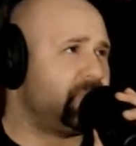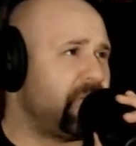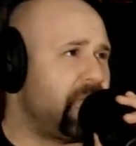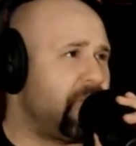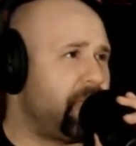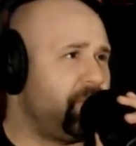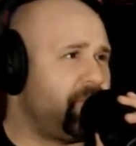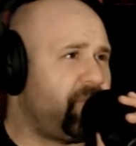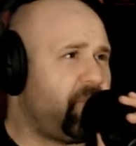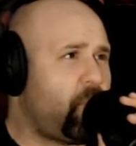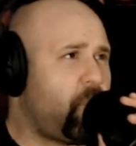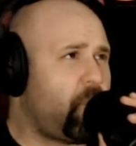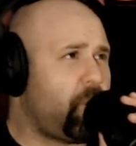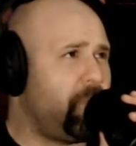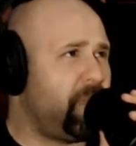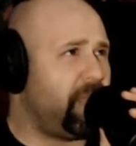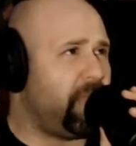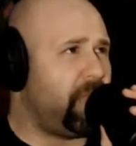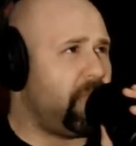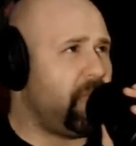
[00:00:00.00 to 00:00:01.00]
the same
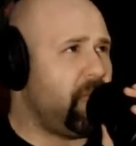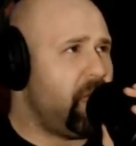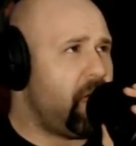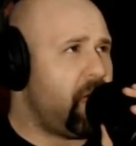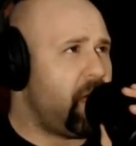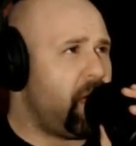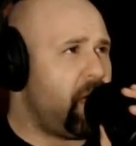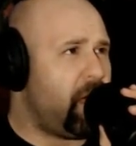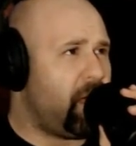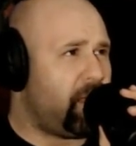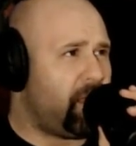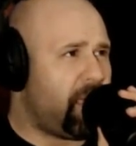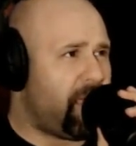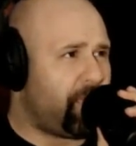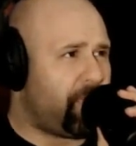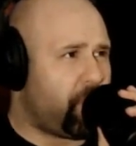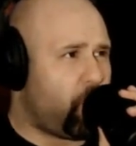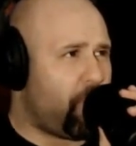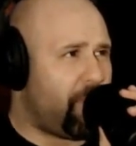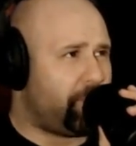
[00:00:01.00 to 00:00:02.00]
for me
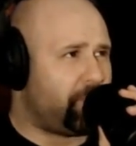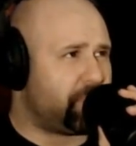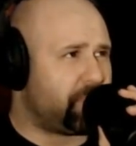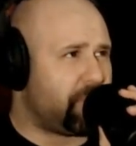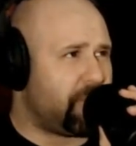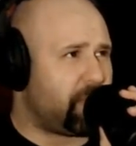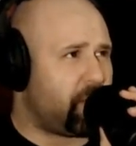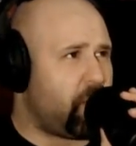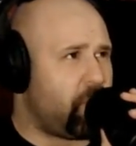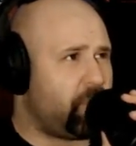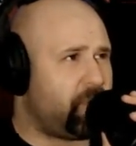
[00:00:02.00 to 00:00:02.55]
at the website.